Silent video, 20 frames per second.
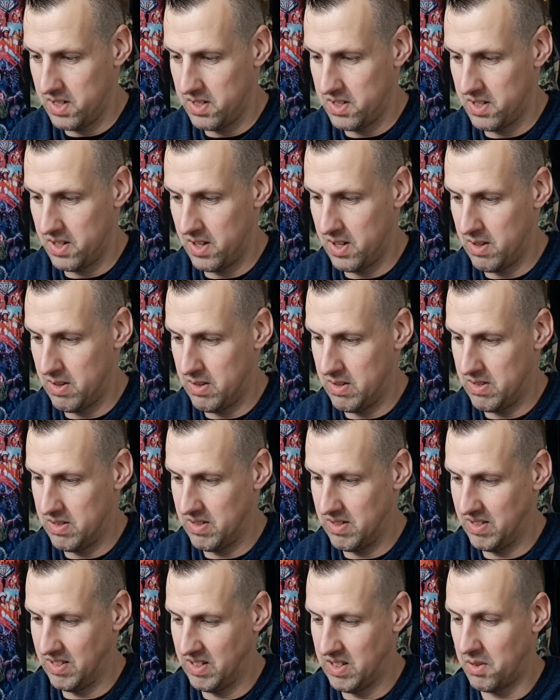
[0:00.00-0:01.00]
So yeah,
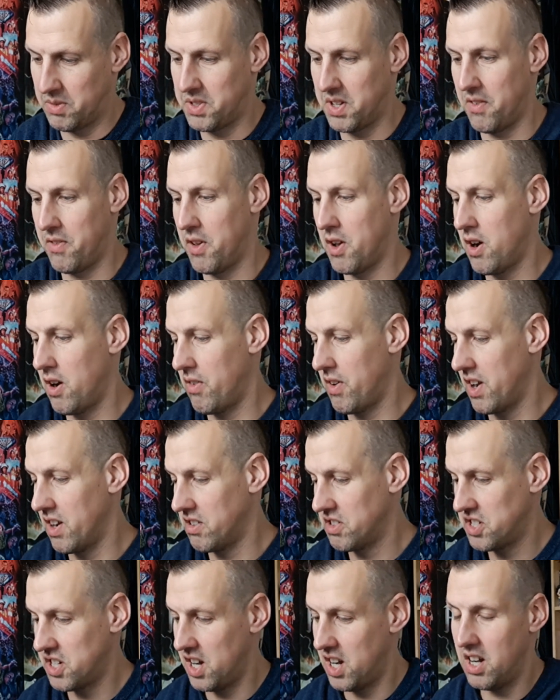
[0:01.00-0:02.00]
obviously if you are a young
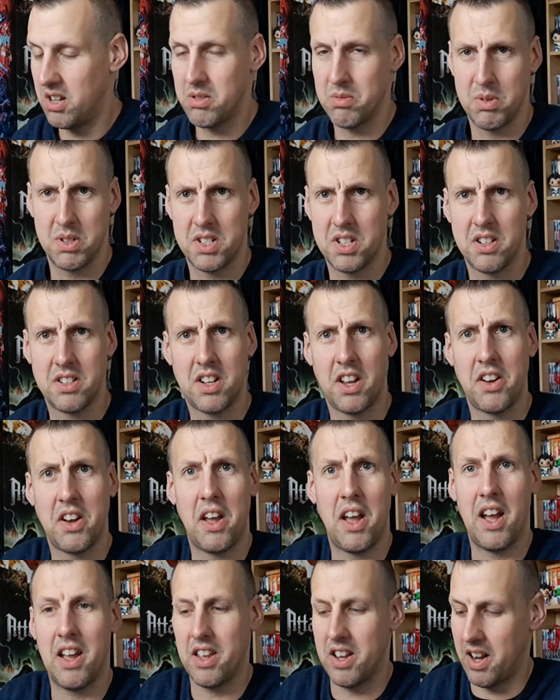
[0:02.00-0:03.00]
child, which I don't know
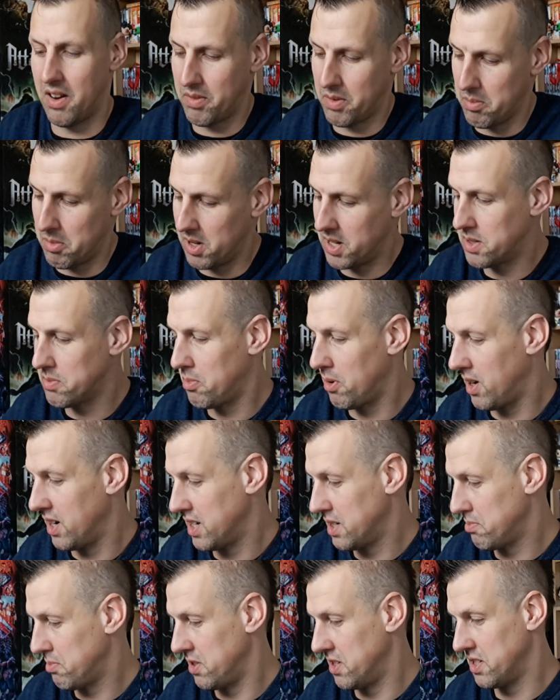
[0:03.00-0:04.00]
how you have the money to buy
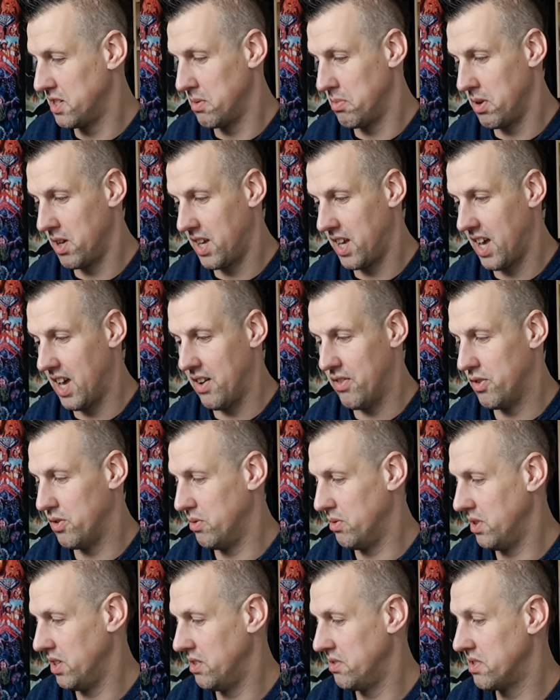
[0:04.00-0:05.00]
this, please do be careful
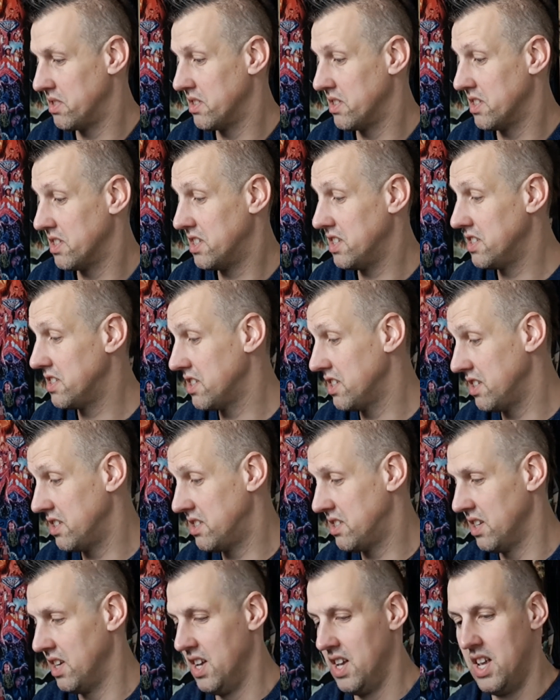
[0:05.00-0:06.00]
using the scissors.